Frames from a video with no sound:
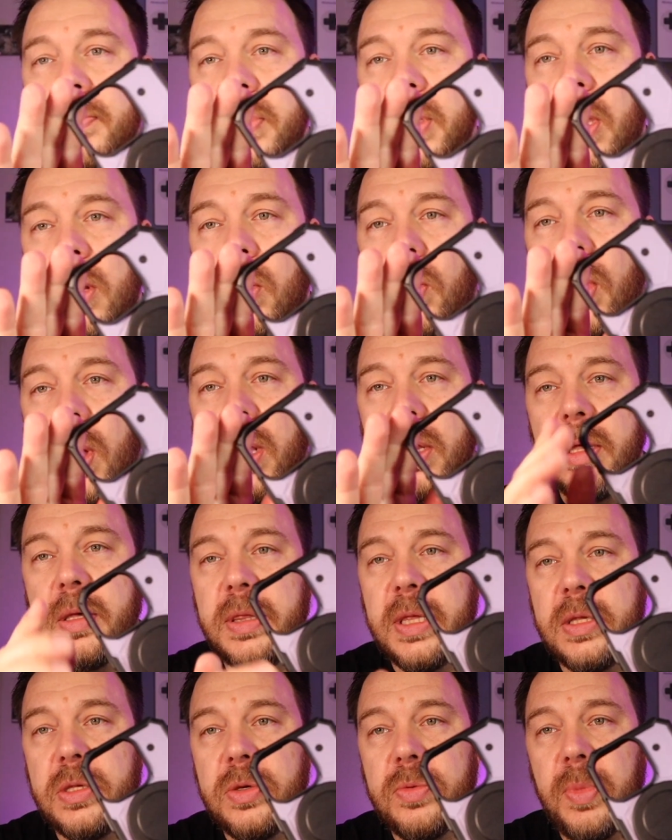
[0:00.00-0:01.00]
not a wallet.
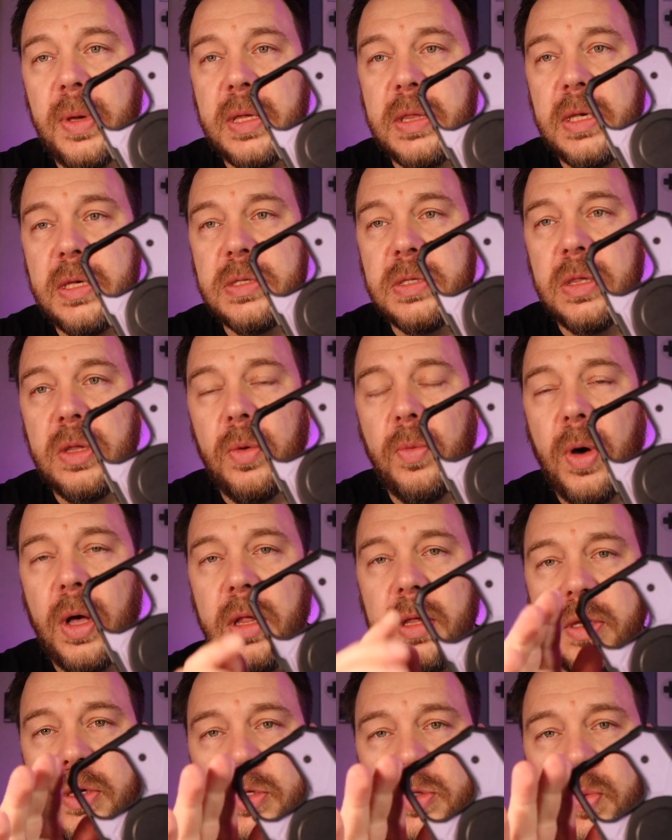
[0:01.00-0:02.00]
They do make these in the
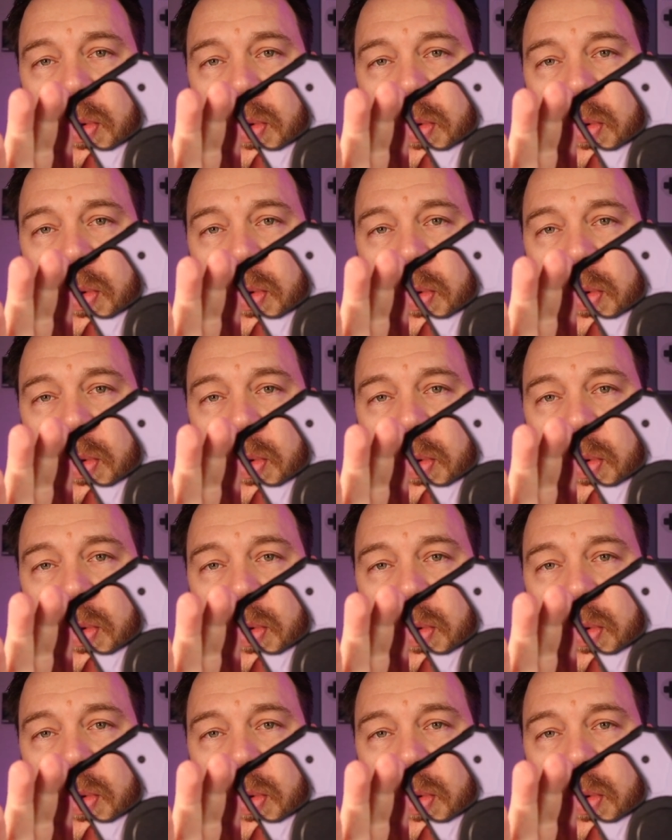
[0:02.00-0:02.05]
wallet as